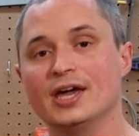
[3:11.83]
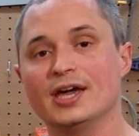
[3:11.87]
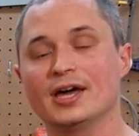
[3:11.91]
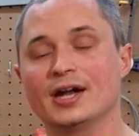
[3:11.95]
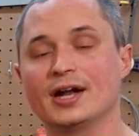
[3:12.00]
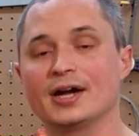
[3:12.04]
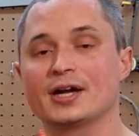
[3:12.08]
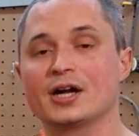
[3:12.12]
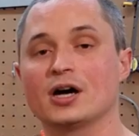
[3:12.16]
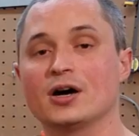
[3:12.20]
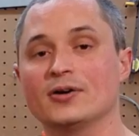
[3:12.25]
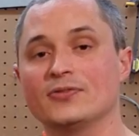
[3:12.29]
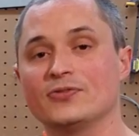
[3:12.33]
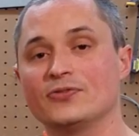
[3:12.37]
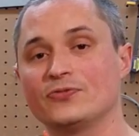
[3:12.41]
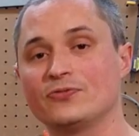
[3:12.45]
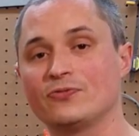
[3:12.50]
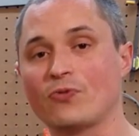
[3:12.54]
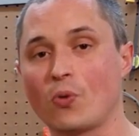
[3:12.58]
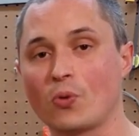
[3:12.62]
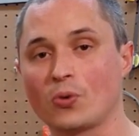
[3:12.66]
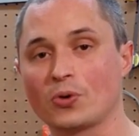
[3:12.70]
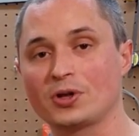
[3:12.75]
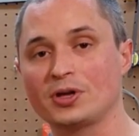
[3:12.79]
and I
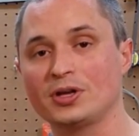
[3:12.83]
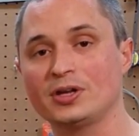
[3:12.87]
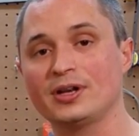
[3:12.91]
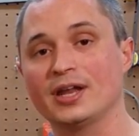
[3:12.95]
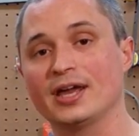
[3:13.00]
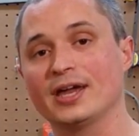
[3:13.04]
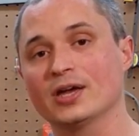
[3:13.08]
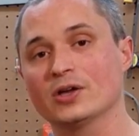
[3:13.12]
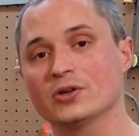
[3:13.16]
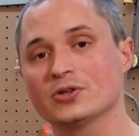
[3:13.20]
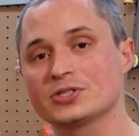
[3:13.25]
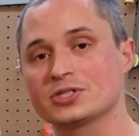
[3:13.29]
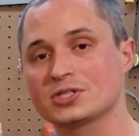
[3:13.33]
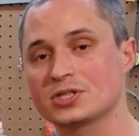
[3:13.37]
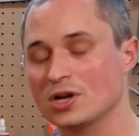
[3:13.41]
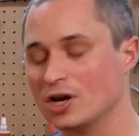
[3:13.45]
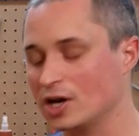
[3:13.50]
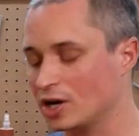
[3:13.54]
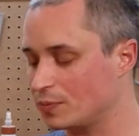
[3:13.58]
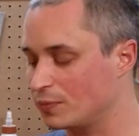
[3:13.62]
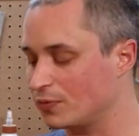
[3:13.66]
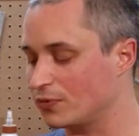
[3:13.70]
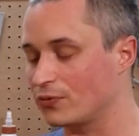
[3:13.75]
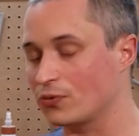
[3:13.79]
got 40 nails
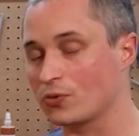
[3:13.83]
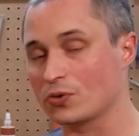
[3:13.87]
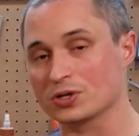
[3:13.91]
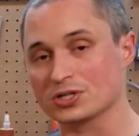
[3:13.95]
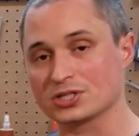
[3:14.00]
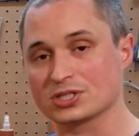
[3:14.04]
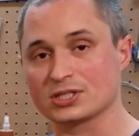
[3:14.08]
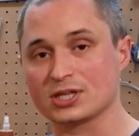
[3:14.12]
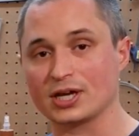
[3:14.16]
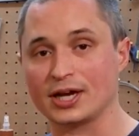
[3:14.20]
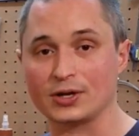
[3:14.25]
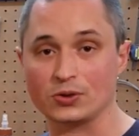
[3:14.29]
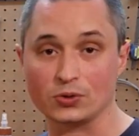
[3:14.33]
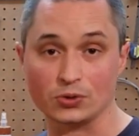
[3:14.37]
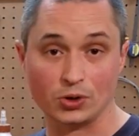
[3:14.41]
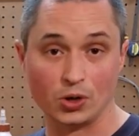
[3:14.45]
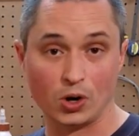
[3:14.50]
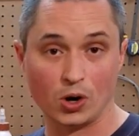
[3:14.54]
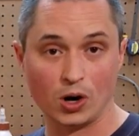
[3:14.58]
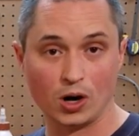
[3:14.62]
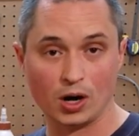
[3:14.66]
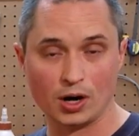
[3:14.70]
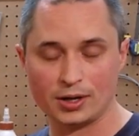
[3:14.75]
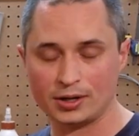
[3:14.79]
sunk before it cycled
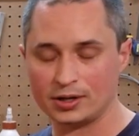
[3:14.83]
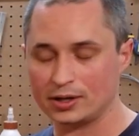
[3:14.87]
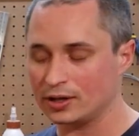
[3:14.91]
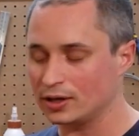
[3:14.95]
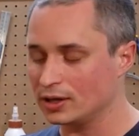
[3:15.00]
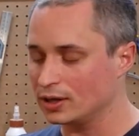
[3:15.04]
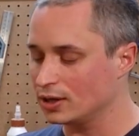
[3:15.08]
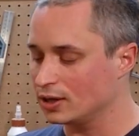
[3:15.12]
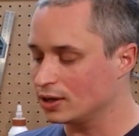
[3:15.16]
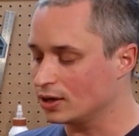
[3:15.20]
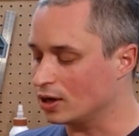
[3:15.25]
on.